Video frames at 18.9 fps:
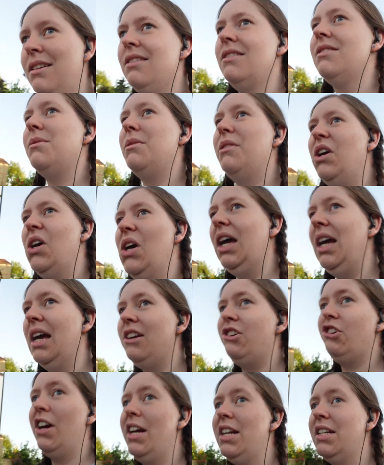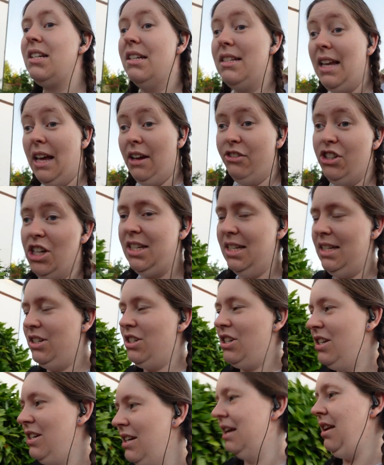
So we've got to get a train to South Chessington